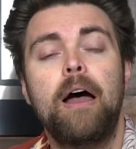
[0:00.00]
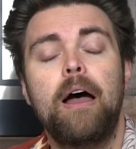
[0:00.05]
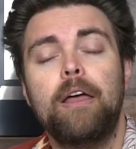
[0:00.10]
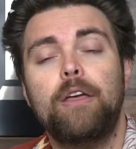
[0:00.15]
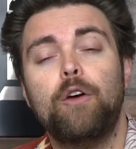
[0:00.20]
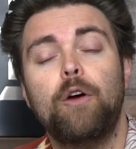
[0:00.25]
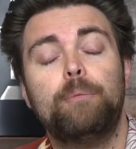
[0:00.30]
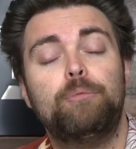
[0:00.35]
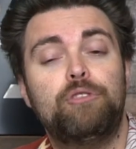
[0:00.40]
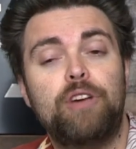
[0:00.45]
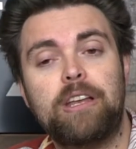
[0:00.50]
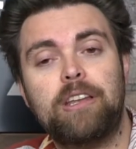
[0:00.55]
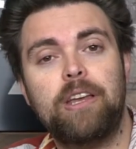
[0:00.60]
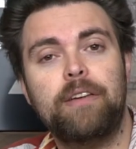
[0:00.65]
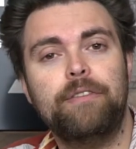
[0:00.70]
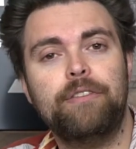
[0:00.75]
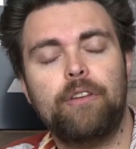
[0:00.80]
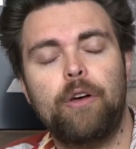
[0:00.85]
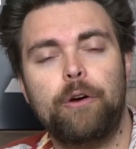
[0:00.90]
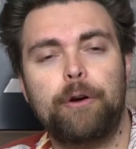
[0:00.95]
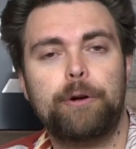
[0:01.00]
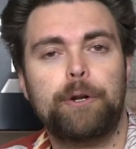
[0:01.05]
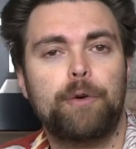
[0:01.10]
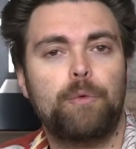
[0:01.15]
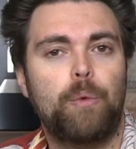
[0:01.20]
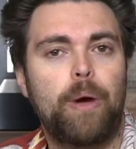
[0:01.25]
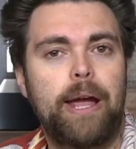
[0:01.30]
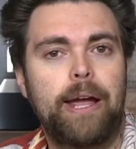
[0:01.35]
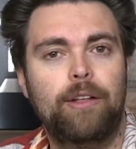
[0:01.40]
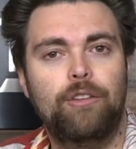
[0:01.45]
Your objectives are going to
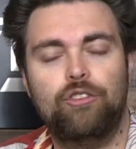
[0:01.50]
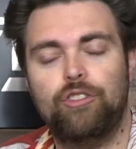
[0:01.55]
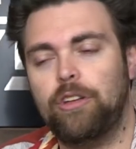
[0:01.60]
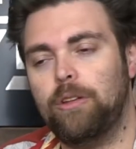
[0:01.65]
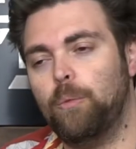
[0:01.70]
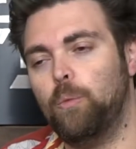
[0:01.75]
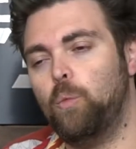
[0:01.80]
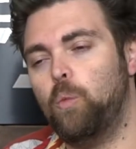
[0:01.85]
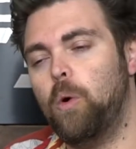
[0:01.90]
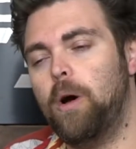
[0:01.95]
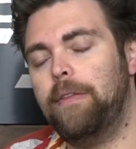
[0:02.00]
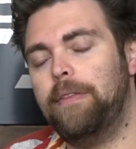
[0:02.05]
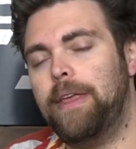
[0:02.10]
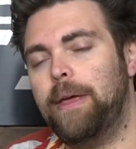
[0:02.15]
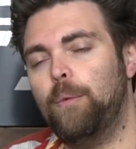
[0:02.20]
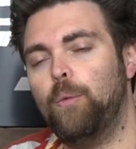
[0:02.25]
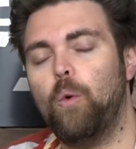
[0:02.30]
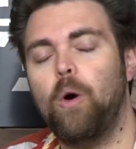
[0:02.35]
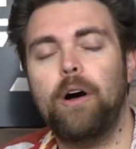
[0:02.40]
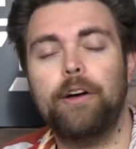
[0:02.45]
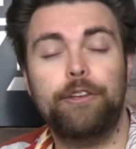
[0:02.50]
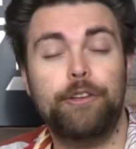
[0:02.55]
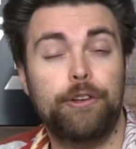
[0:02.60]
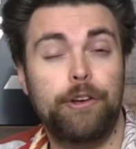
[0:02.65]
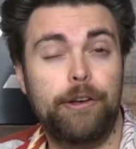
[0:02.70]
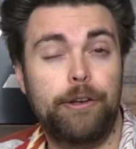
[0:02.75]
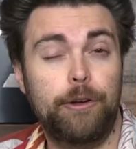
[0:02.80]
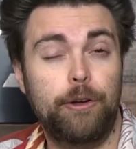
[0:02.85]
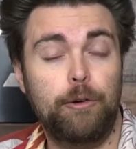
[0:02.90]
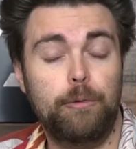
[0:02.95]
range in what they want you
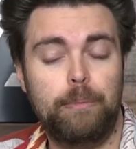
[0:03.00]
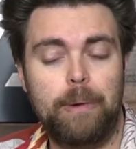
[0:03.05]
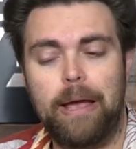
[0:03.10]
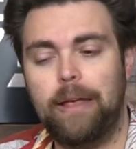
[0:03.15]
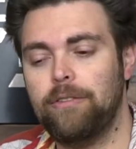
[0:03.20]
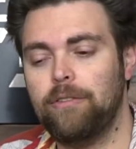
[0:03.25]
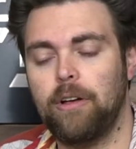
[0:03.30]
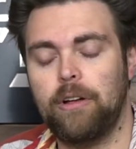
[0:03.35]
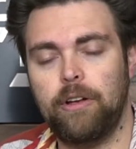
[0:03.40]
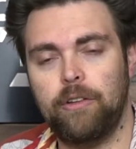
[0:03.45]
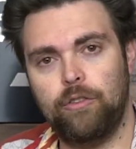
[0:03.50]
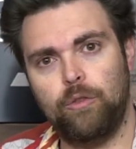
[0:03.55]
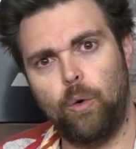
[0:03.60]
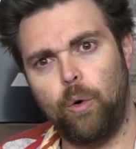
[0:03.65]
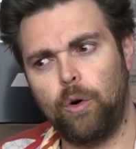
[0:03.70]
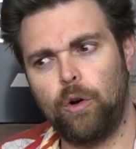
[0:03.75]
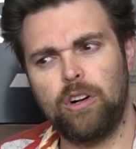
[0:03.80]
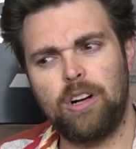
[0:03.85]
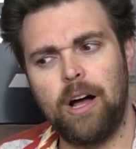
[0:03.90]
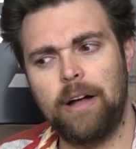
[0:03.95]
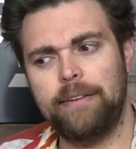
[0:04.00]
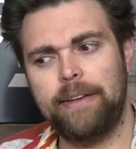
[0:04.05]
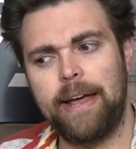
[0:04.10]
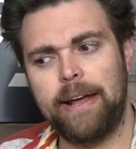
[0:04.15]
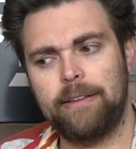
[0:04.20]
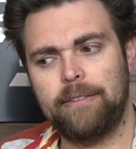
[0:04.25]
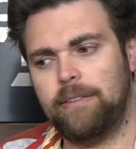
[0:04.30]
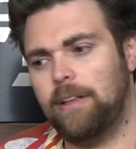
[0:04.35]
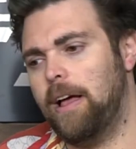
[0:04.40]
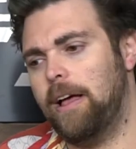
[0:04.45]
to do based on historical
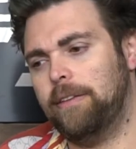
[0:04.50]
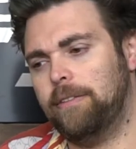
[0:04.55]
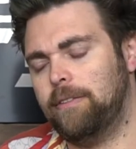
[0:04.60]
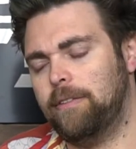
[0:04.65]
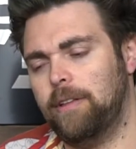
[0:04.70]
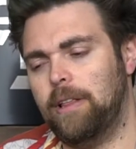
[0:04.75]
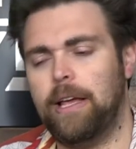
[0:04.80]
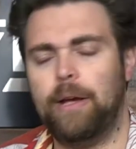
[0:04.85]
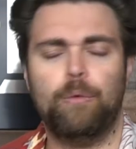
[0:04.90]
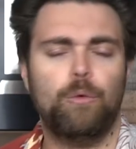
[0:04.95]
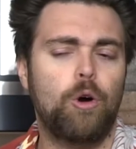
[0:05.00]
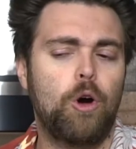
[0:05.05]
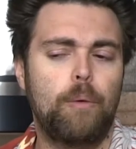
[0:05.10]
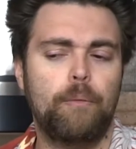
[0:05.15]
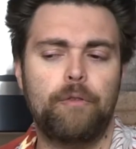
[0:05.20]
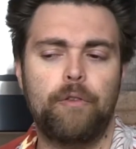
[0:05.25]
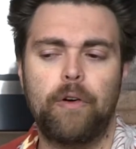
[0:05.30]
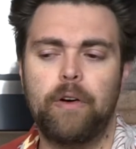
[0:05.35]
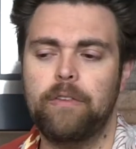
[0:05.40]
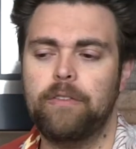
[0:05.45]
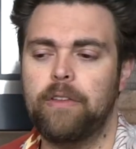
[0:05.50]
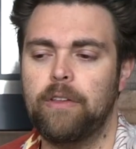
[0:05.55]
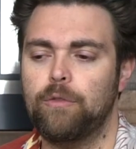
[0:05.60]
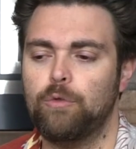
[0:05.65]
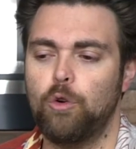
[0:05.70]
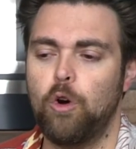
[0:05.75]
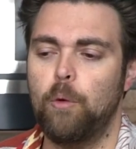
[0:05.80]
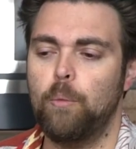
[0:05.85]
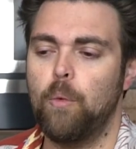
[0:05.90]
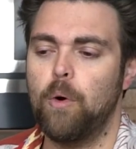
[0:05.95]
context as to like Rome, for
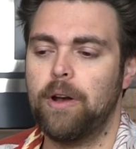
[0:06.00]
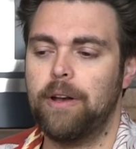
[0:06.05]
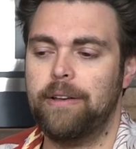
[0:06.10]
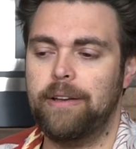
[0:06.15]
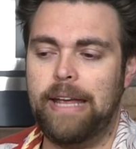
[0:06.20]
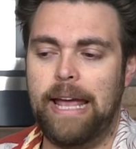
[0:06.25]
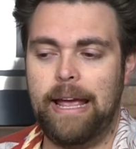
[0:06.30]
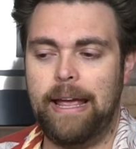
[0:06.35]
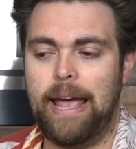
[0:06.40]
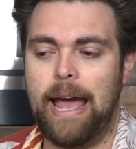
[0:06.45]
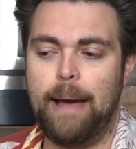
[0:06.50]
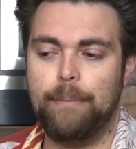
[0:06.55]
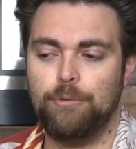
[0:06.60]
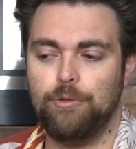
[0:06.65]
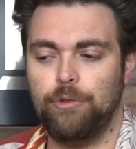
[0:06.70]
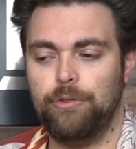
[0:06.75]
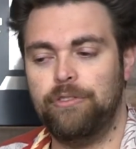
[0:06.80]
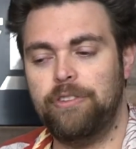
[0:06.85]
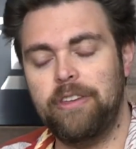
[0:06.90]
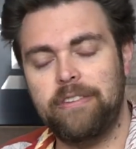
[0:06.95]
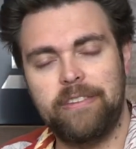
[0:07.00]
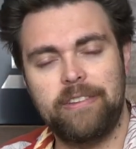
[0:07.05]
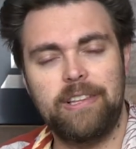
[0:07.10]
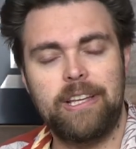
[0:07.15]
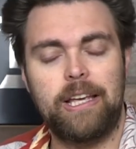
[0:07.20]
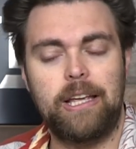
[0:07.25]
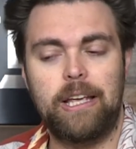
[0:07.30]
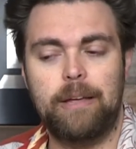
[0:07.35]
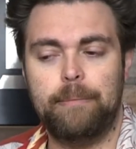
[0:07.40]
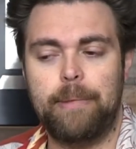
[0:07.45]
instance, Rome wanted to get capture
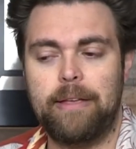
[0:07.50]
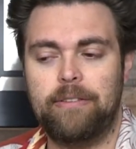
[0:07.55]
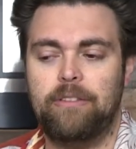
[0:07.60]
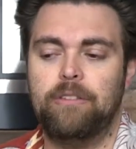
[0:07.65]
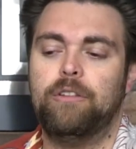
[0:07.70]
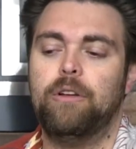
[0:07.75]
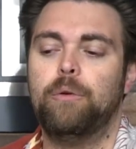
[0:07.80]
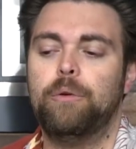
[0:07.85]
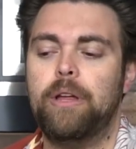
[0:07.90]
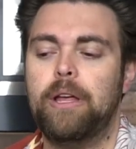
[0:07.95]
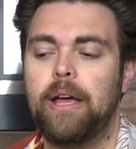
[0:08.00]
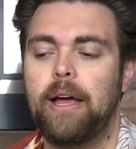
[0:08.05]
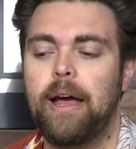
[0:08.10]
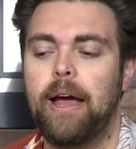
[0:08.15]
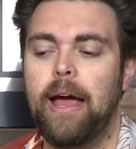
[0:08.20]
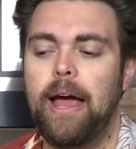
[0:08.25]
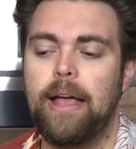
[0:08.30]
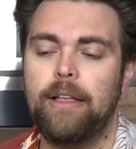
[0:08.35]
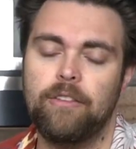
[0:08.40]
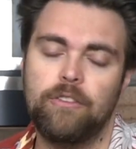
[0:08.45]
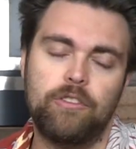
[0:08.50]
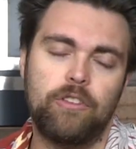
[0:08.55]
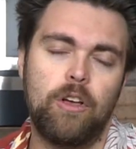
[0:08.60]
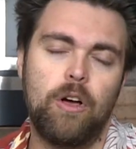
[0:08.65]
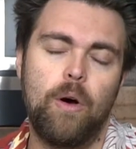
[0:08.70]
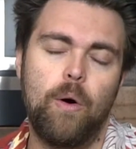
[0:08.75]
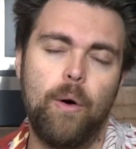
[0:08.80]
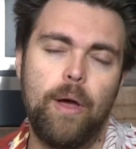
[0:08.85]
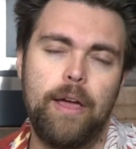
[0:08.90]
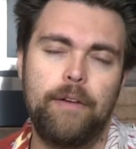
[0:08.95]
Sicily and Macedonia. And
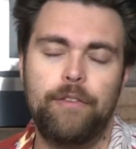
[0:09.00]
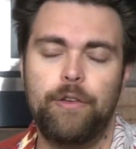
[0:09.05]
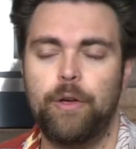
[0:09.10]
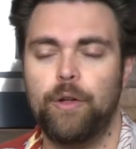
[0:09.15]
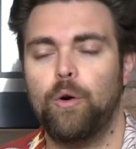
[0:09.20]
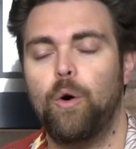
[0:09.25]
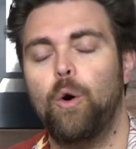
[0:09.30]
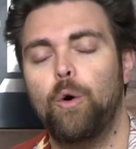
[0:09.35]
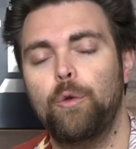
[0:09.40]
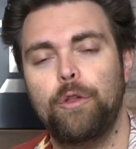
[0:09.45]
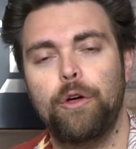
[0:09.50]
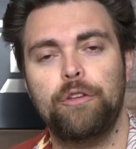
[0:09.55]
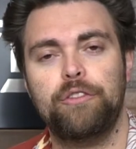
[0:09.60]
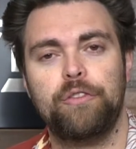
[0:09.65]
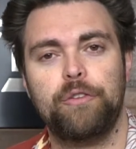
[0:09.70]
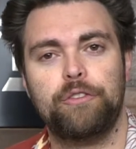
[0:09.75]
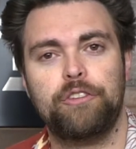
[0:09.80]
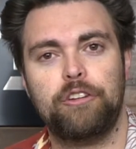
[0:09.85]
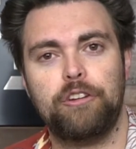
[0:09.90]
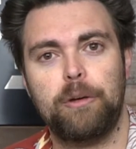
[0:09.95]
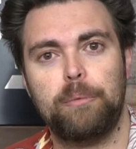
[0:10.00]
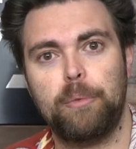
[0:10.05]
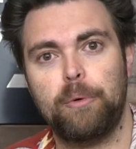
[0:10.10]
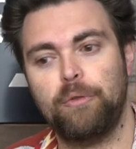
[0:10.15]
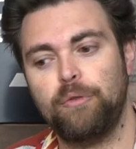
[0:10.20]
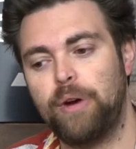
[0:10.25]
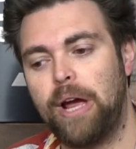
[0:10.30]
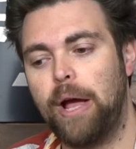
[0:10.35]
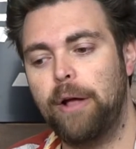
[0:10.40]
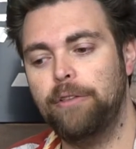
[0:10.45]
so if you can can hold those for a certain number
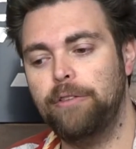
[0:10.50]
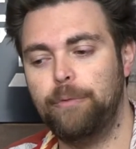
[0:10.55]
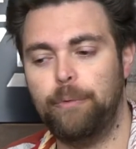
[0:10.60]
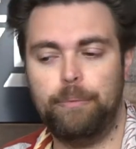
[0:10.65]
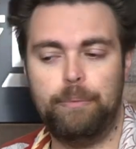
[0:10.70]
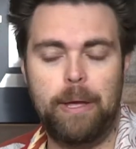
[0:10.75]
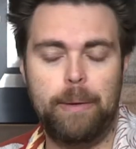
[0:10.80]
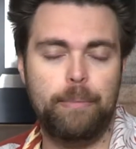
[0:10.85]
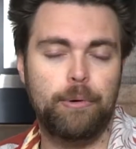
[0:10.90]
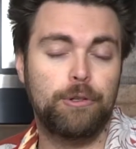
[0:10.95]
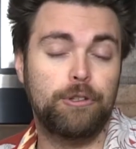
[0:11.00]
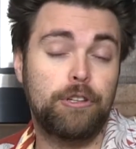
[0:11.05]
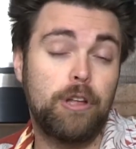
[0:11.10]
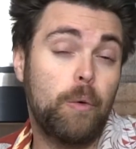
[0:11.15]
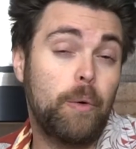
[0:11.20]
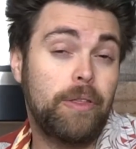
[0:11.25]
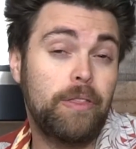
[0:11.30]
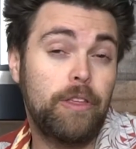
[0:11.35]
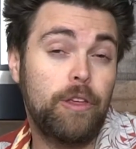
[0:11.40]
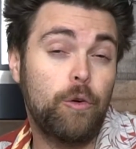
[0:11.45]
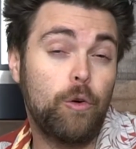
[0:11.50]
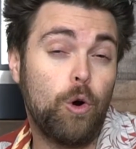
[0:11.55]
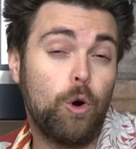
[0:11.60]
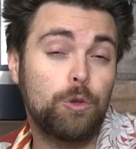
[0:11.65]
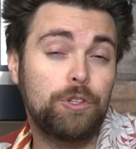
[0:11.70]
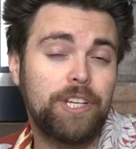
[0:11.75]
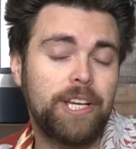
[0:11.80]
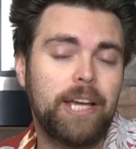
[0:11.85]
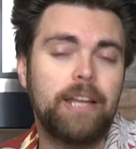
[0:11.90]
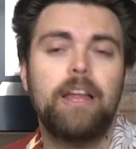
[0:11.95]
of rounds. With people knowing that you're
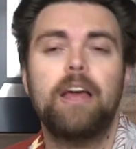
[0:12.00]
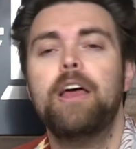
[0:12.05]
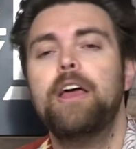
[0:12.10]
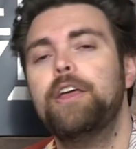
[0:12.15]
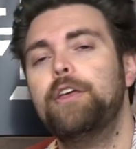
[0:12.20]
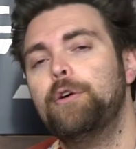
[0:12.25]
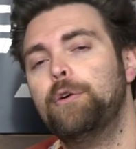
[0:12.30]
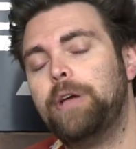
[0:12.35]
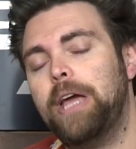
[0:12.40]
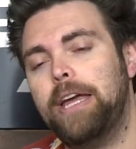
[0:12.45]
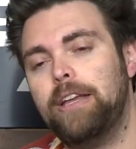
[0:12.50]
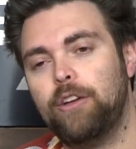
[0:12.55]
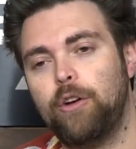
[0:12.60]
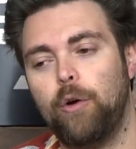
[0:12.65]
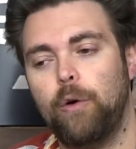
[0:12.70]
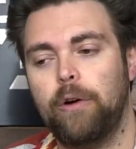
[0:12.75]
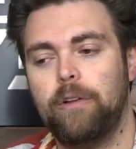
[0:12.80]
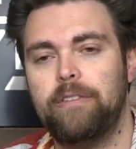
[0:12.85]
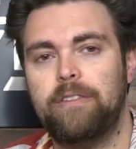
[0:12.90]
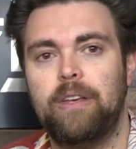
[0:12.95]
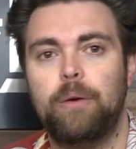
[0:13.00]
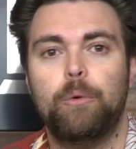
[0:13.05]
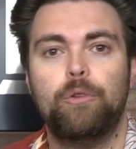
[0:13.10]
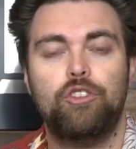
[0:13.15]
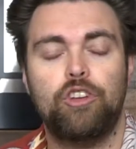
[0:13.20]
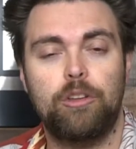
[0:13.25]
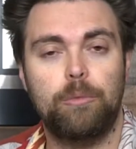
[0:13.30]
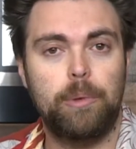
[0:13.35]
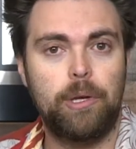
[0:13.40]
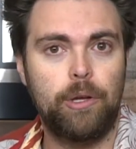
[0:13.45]
holding it, you'll gain currency
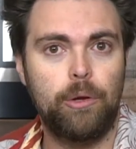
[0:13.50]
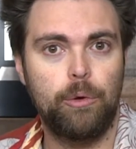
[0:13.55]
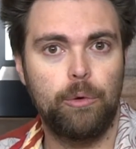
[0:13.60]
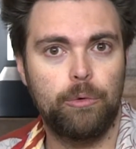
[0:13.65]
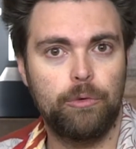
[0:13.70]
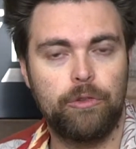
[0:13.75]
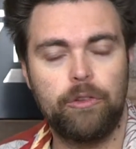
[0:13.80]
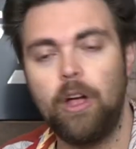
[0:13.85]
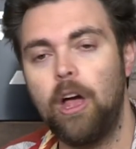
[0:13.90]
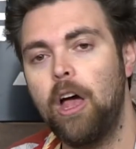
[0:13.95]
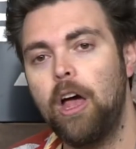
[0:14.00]
which can be used.